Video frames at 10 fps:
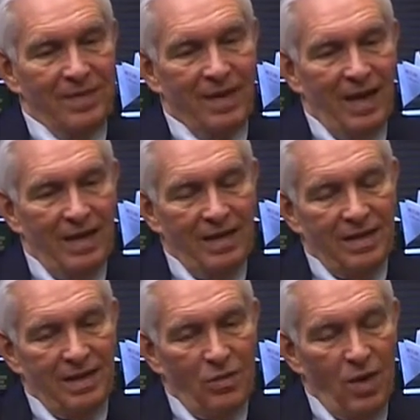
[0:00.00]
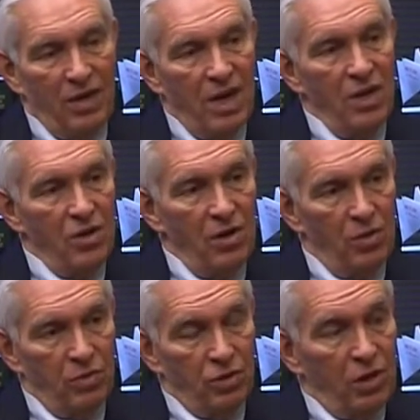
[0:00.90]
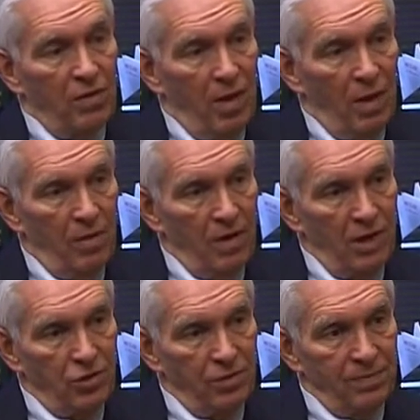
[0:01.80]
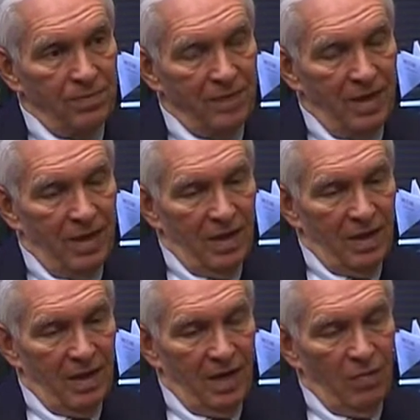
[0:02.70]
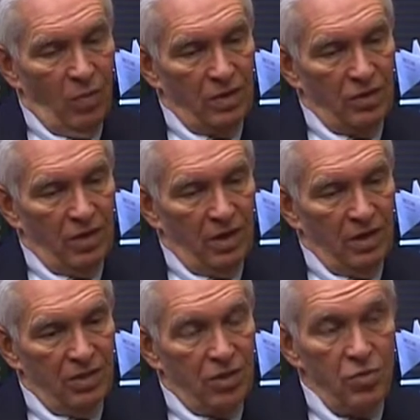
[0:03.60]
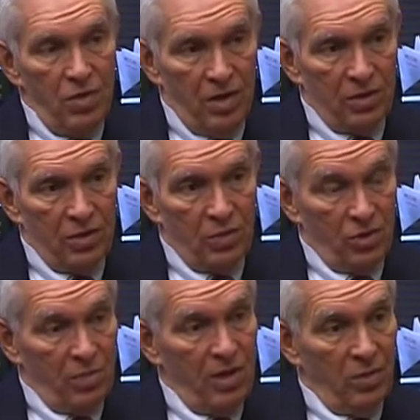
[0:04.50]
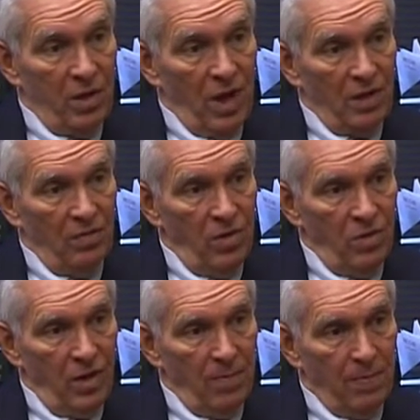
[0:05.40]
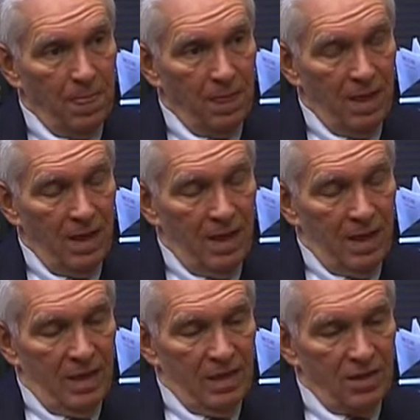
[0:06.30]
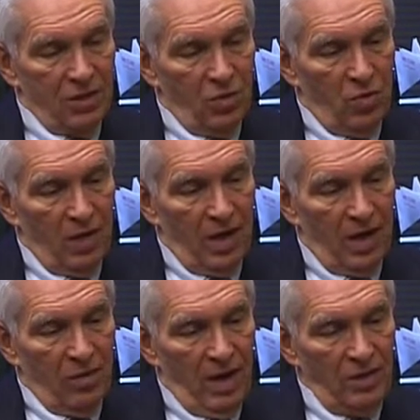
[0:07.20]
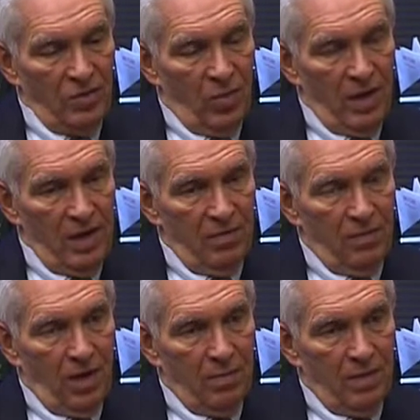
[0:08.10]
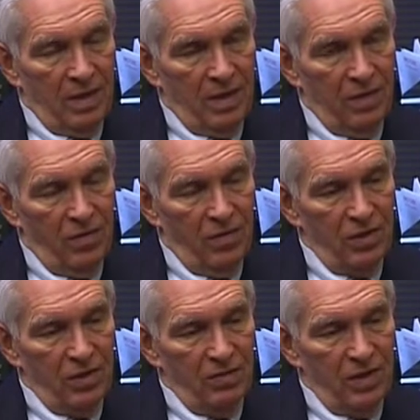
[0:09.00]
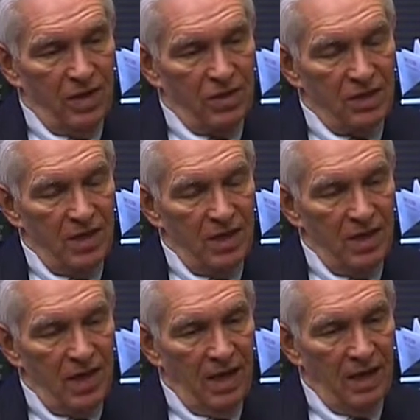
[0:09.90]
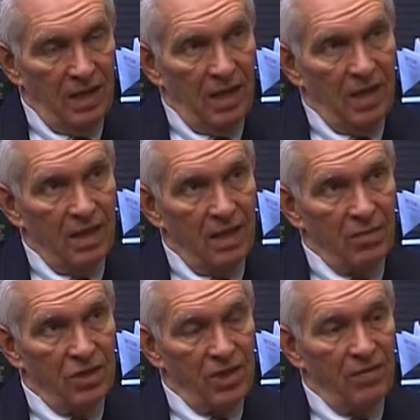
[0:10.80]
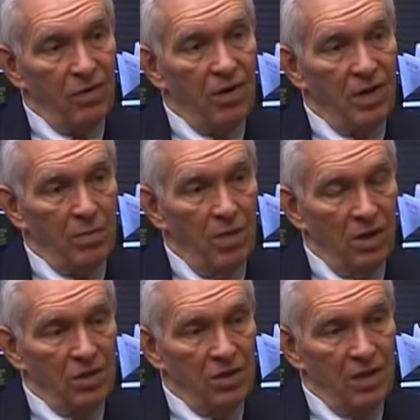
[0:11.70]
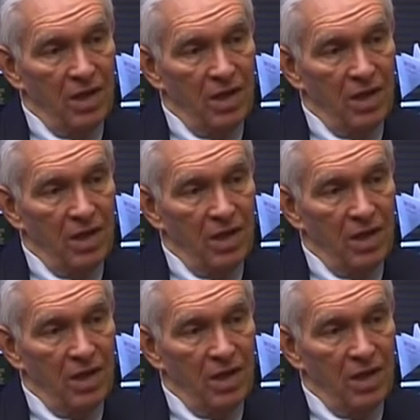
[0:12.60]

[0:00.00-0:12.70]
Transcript: had an 8-year reserve obligation, of which 2 years was to be on active duty. So when I graduated from University of Tennessee, I had I think it was 7 or 8 months